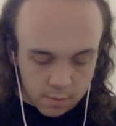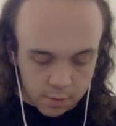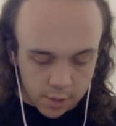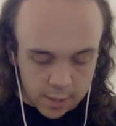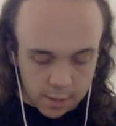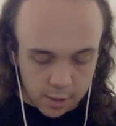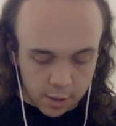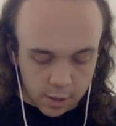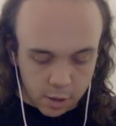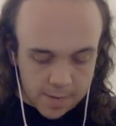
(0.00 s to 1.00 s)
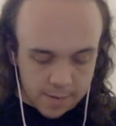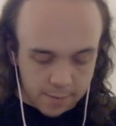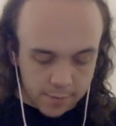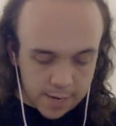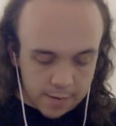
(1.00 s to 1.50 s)
Well, certainly not a hobbying
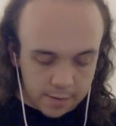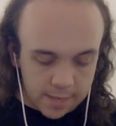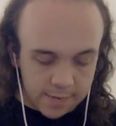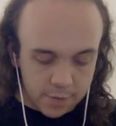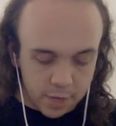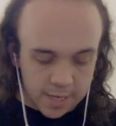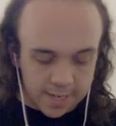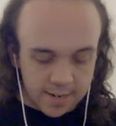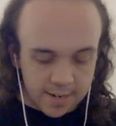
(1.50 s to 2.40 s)
file. I have got like,